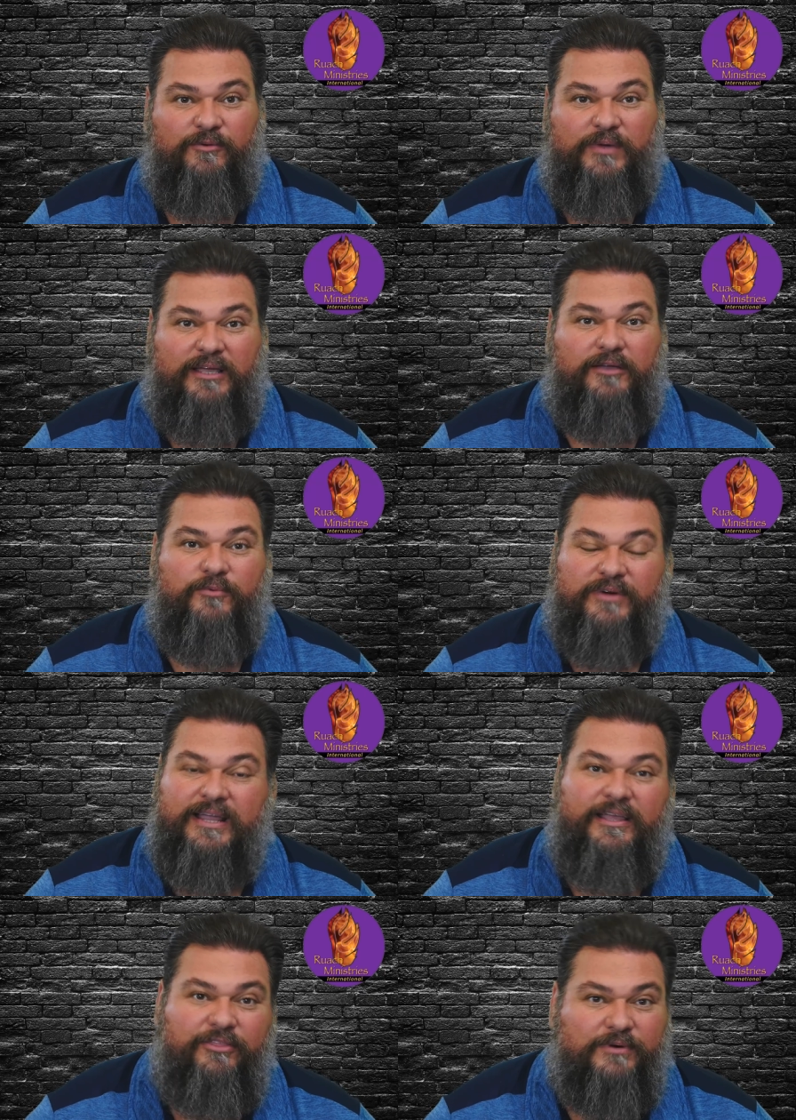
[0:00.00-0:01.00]
We
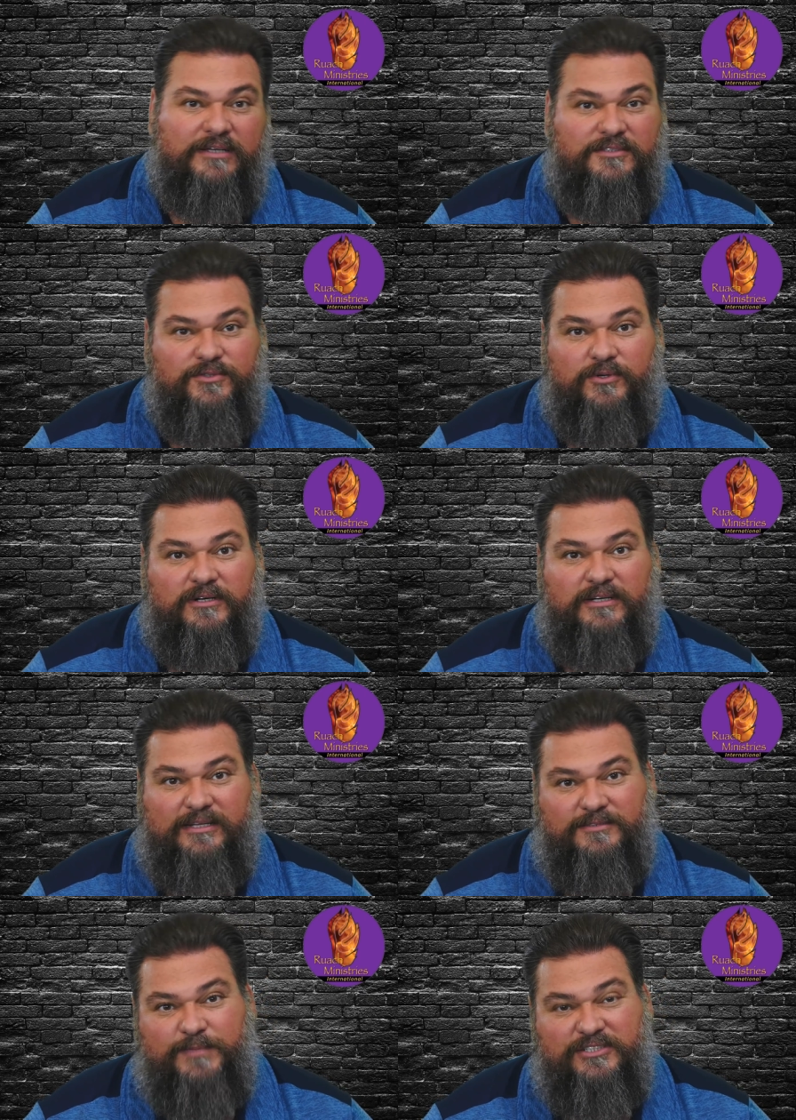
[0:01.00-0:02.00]
read throughout the Torah,
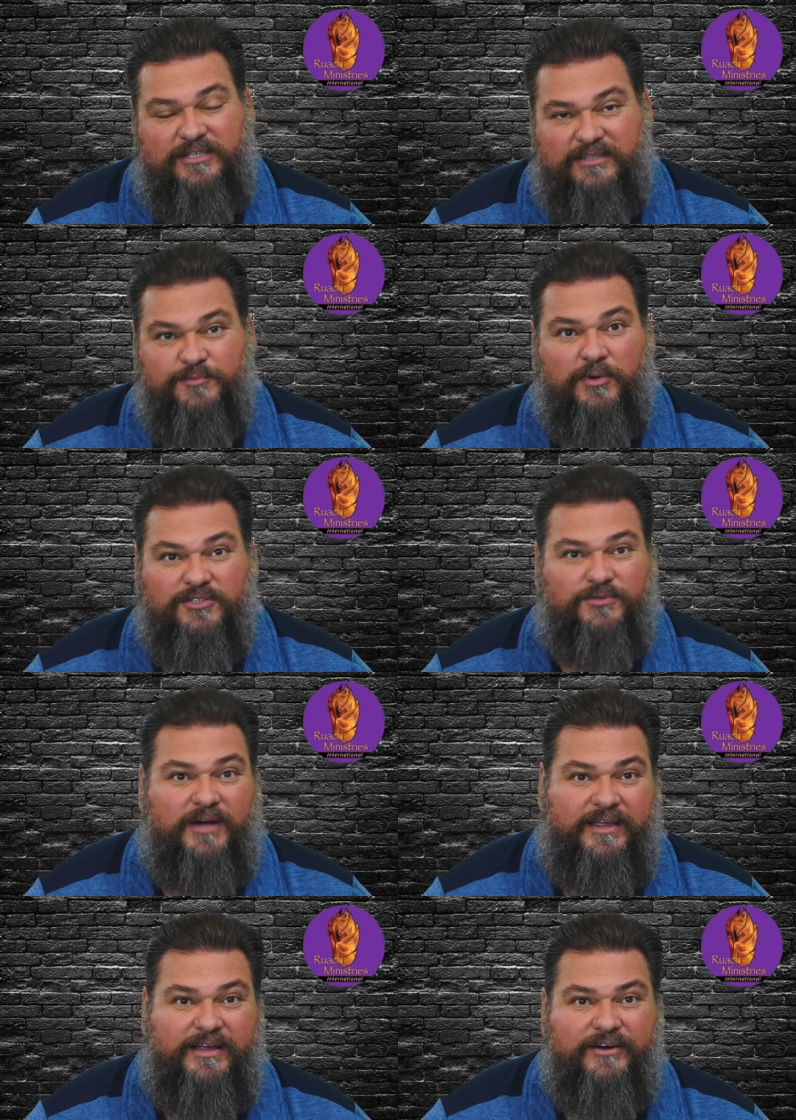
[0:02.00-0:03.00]
especially this part's
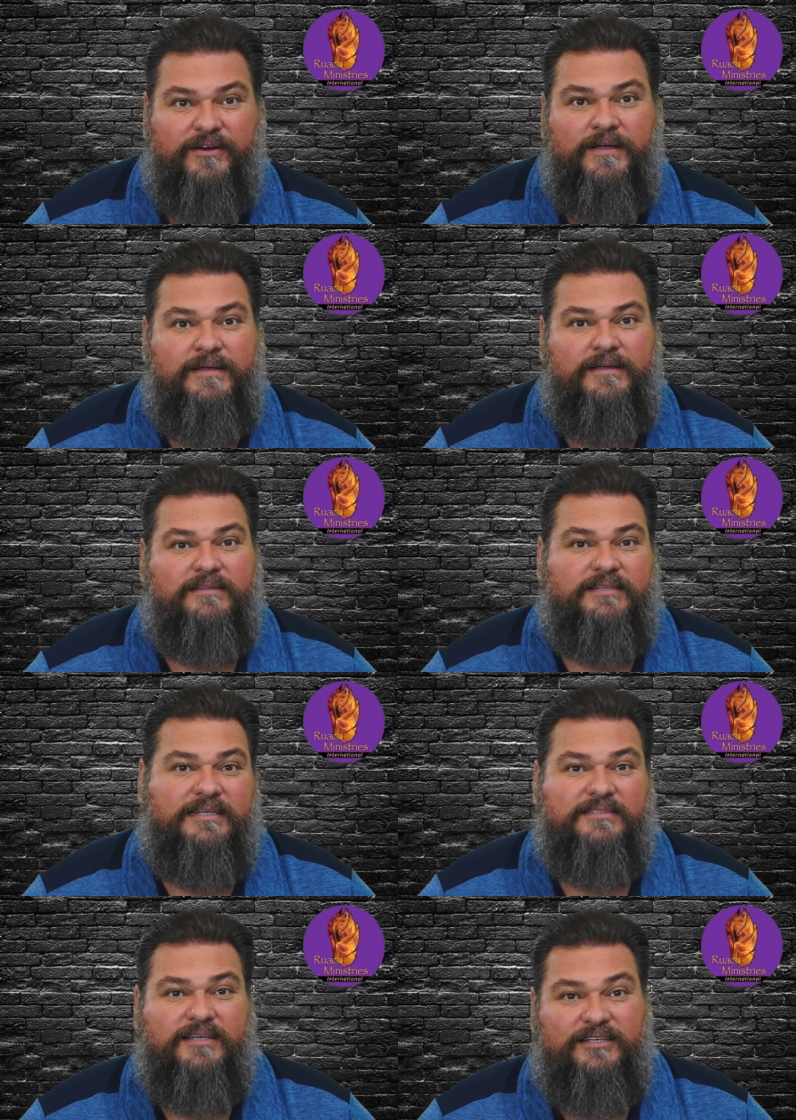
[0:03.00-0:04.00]
right here,
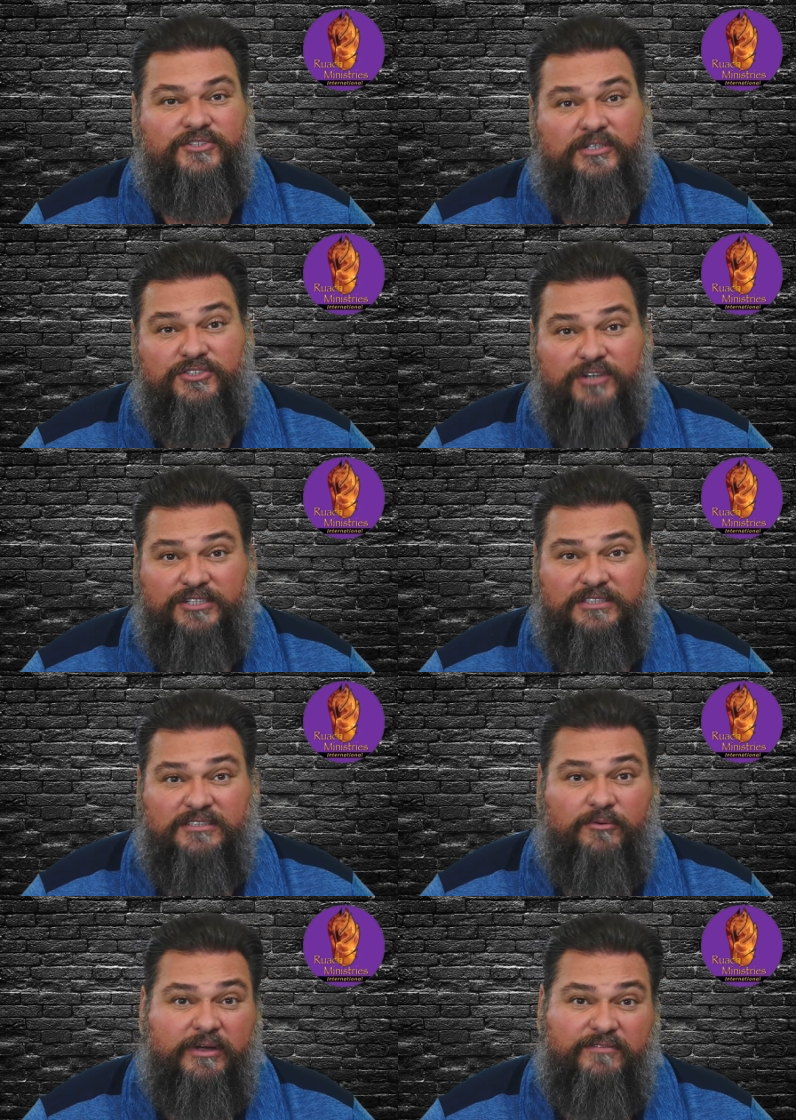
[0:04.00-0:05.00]
that uh, these are instructions
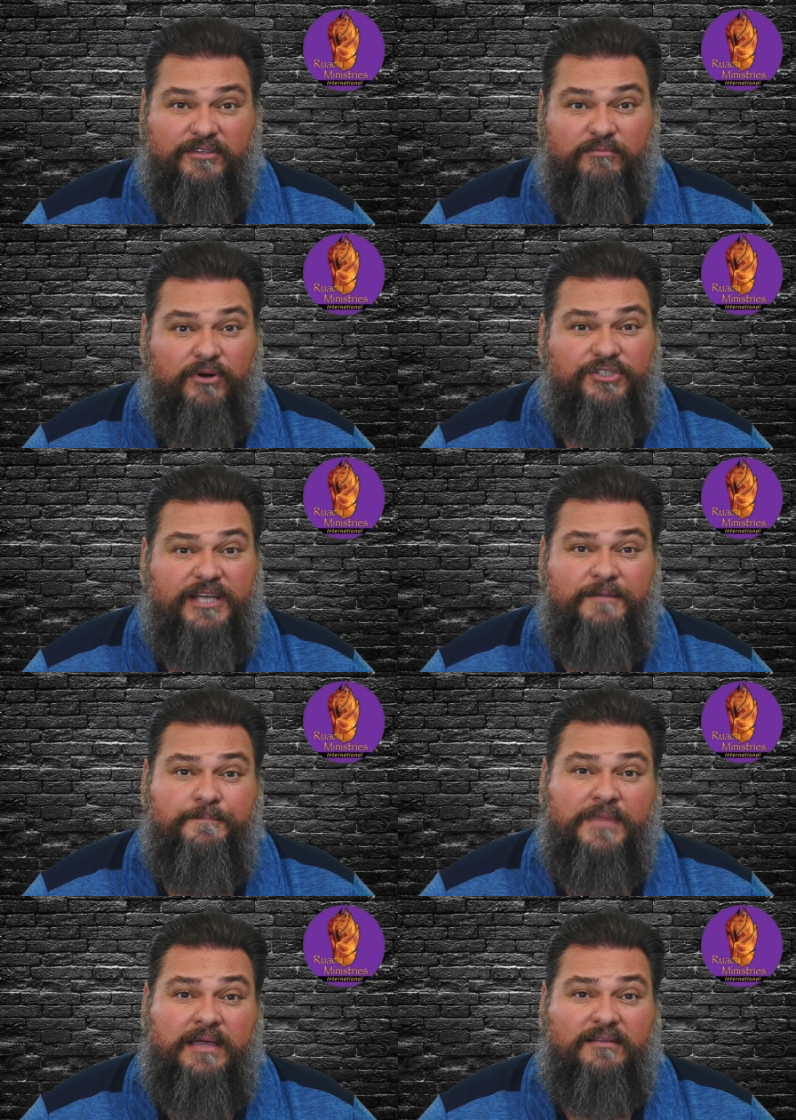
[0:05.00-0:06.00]
that were given to Moshe,
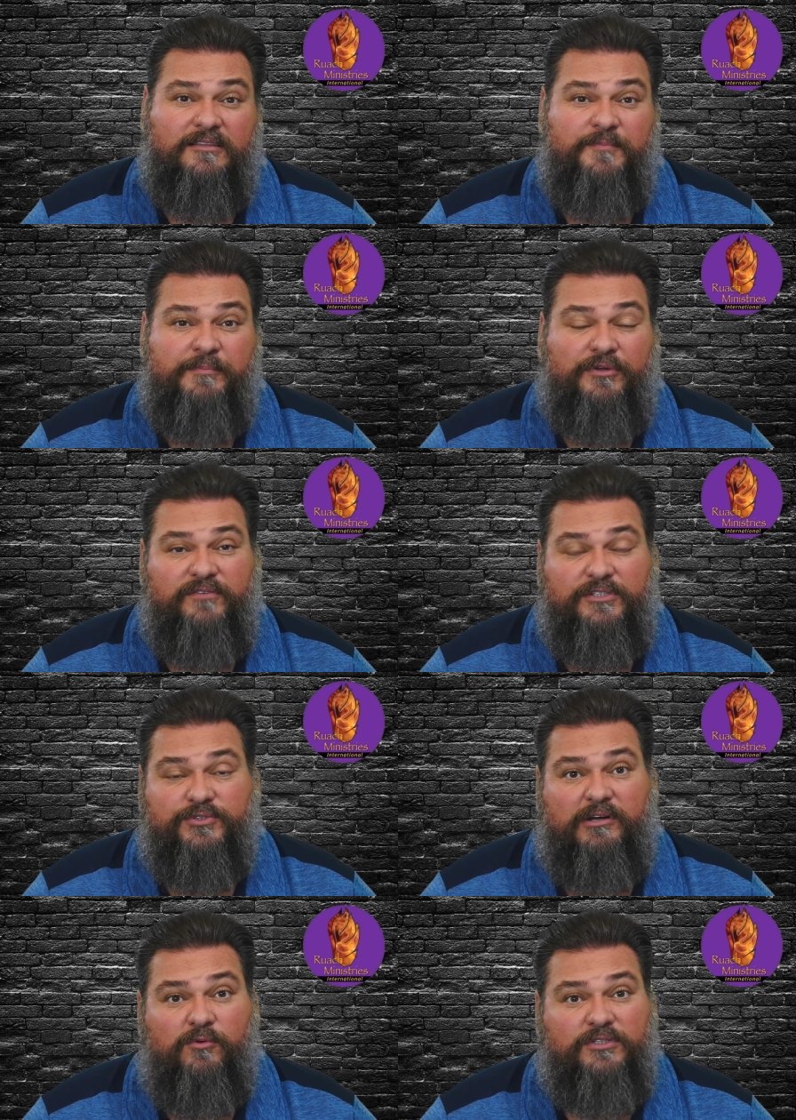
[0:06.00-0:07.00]
that the people of
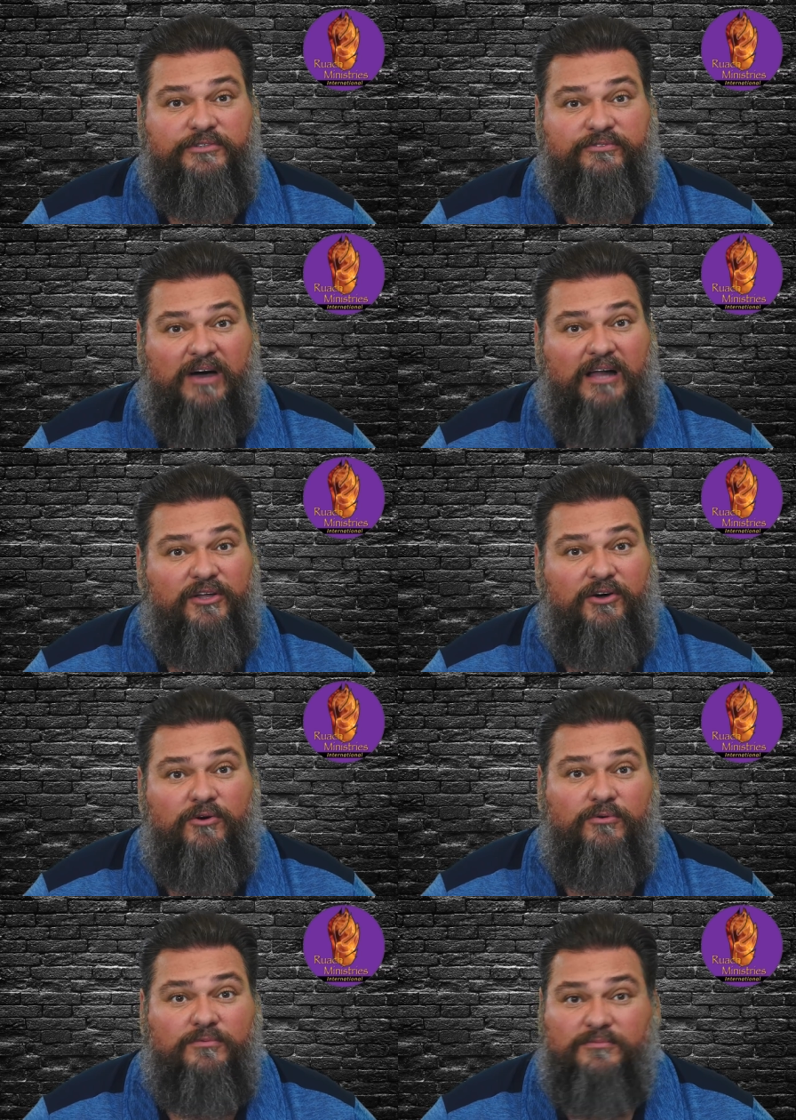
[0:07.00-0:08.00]
Israel were to follow